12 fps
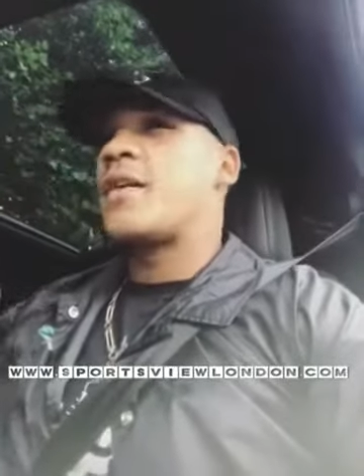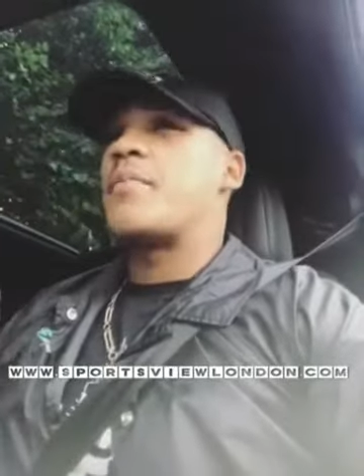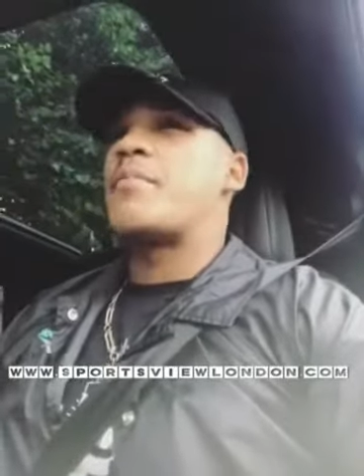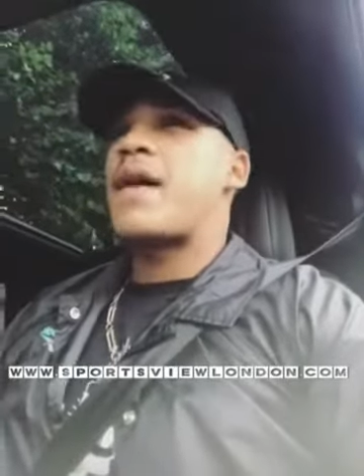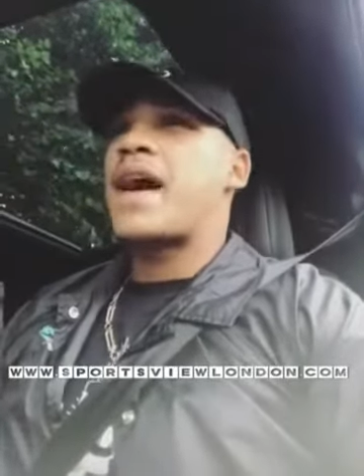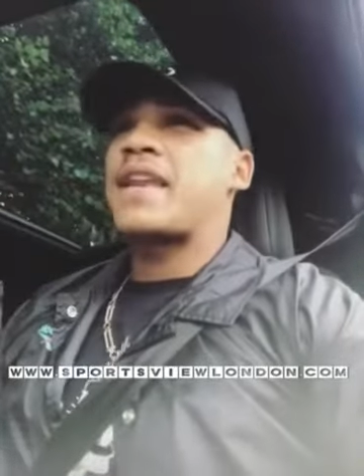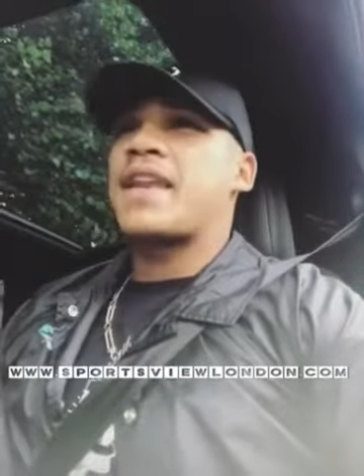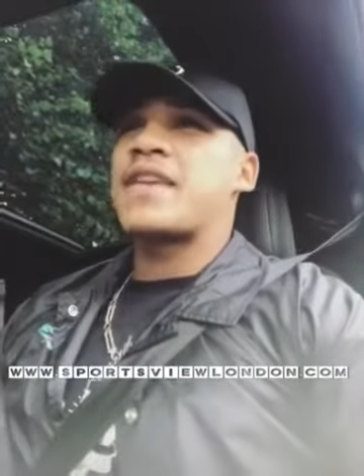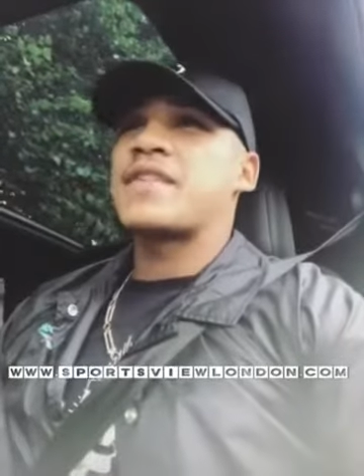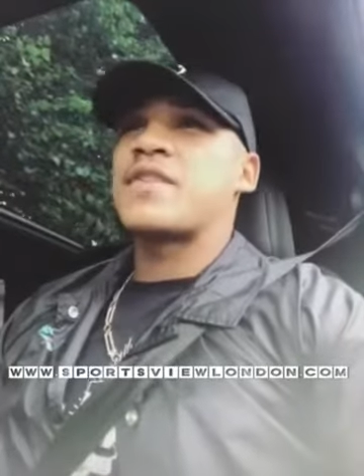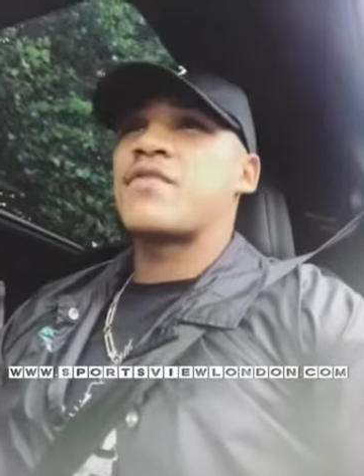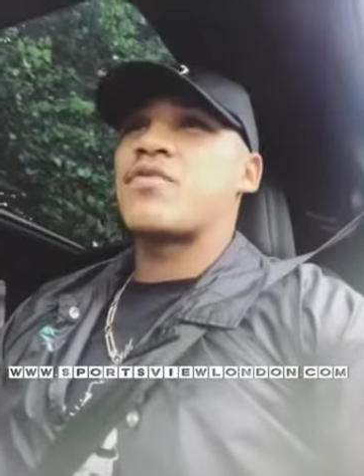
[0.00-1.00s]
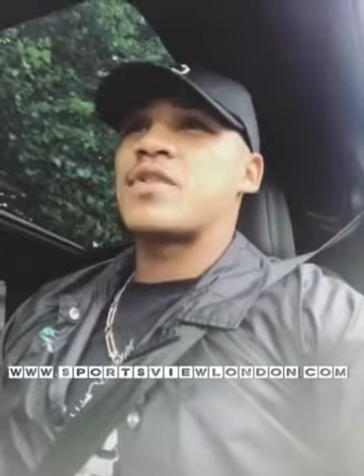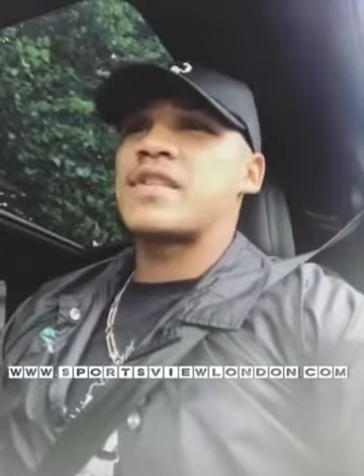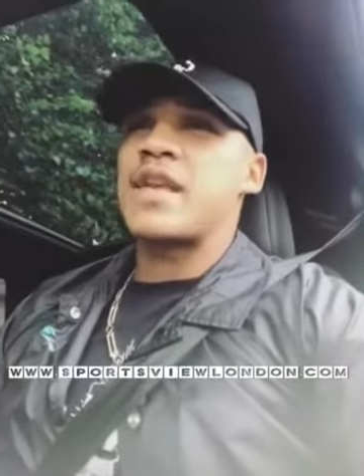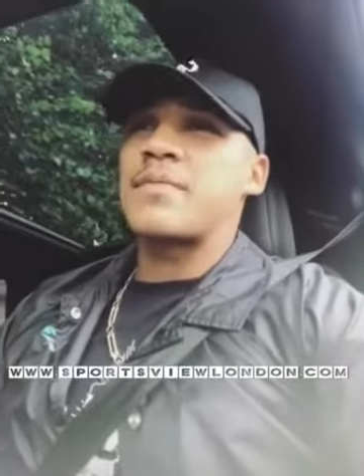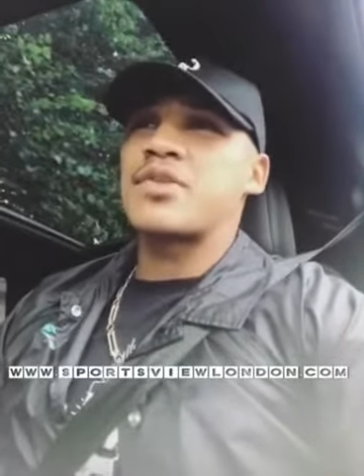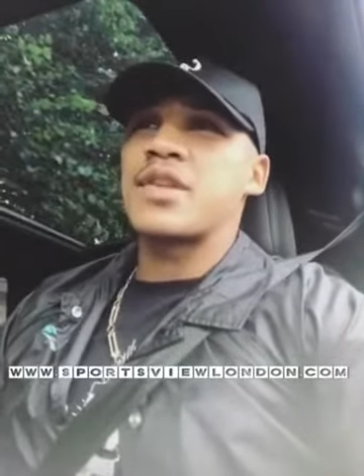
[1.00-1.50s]
madness of a
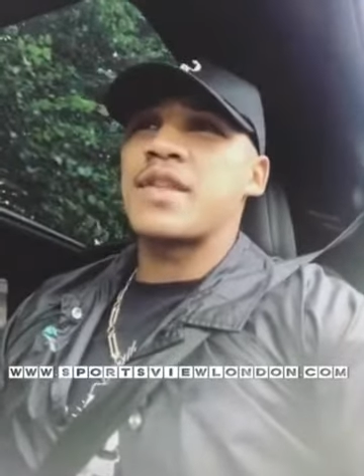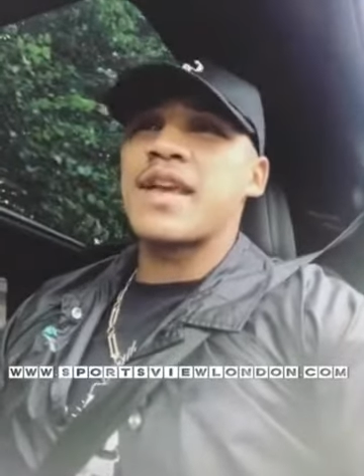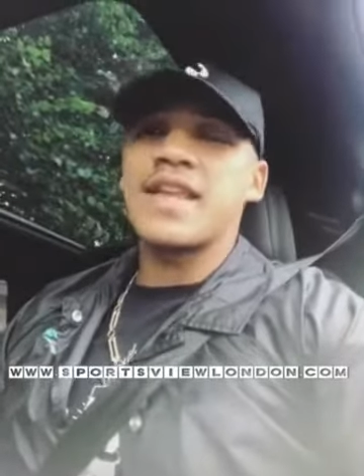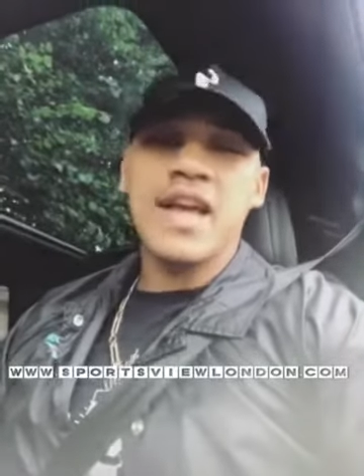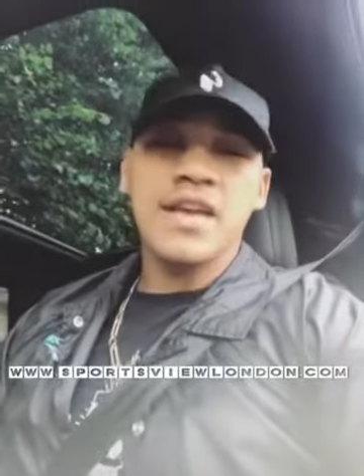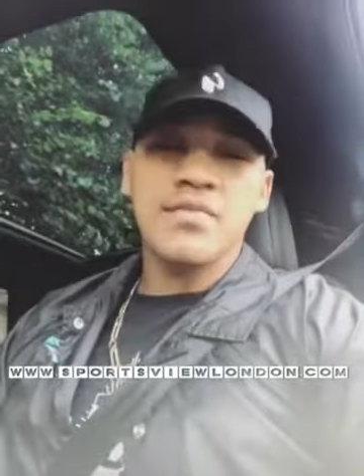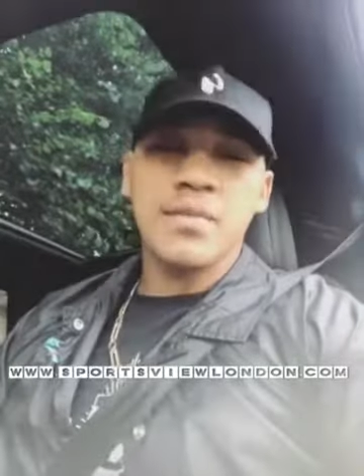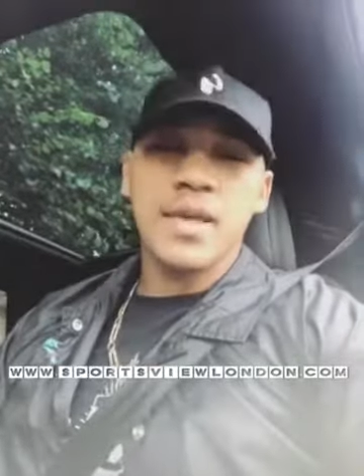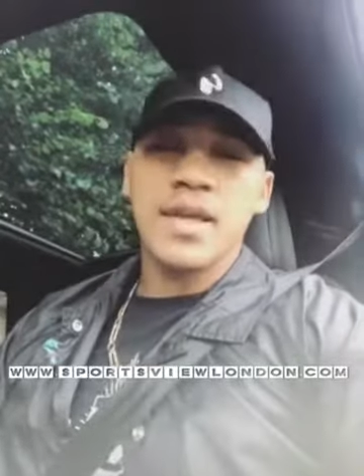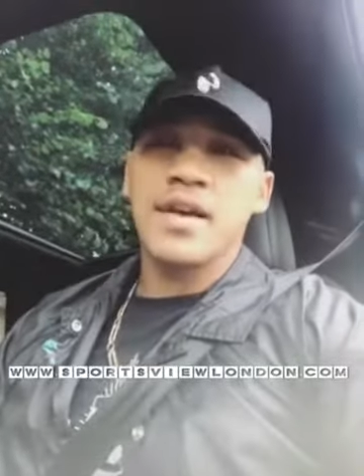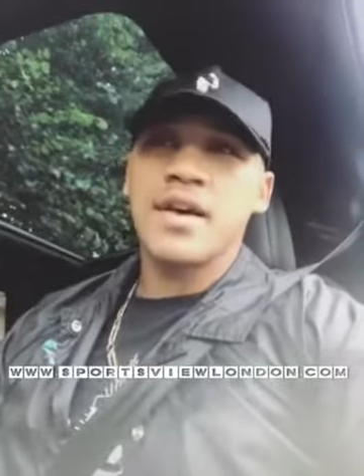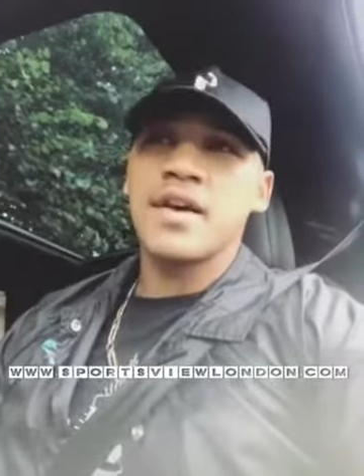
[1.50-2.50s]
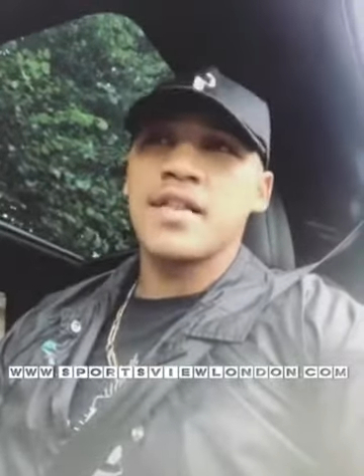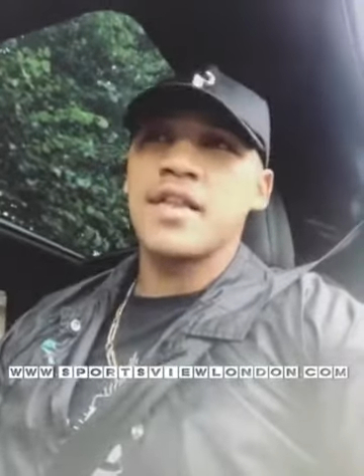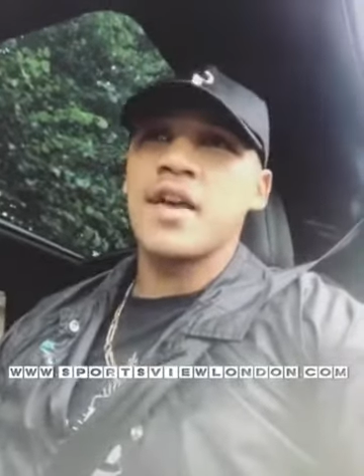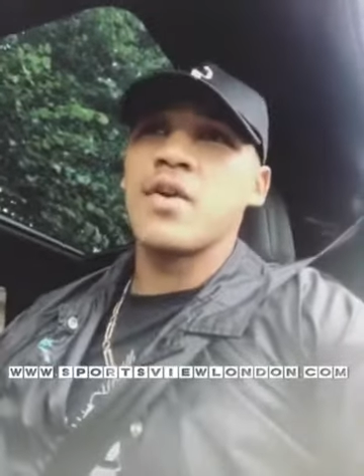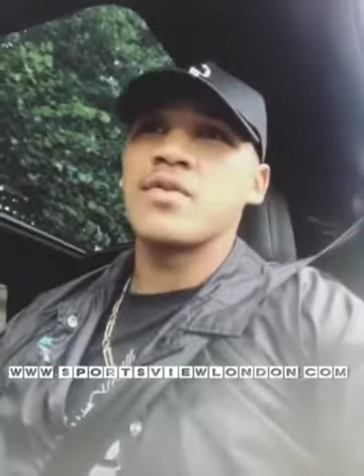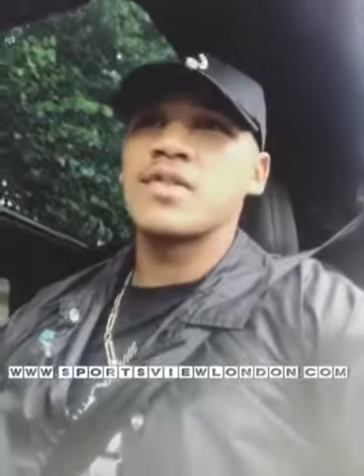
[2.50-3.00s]
reception they gave me at uh,
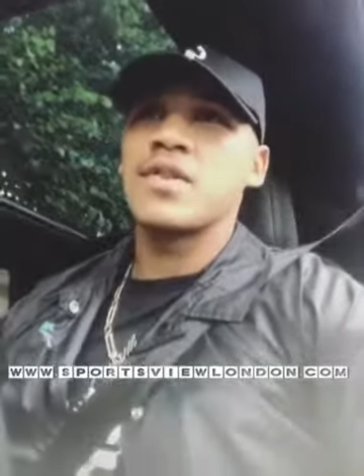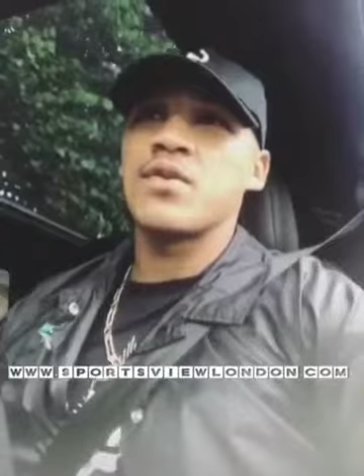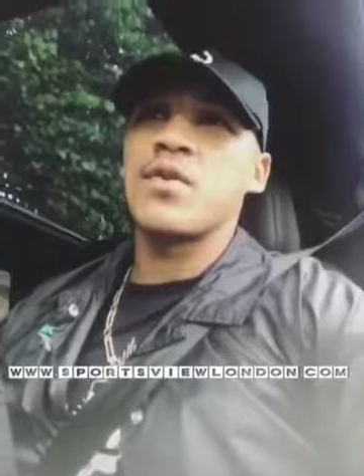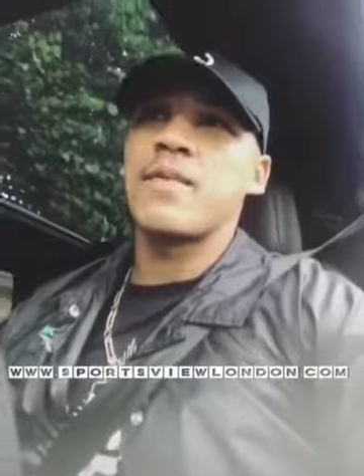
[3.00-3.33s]
the O two.